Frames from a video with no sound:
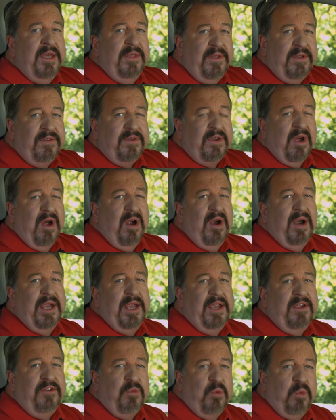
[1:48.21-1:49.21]
This car
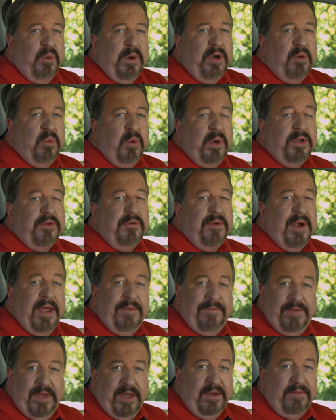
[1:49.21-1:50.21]
is rear-wheel
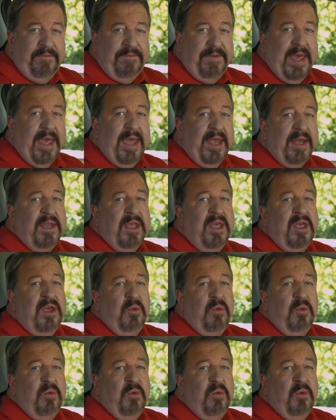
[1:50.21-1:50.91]
drive, and in fact,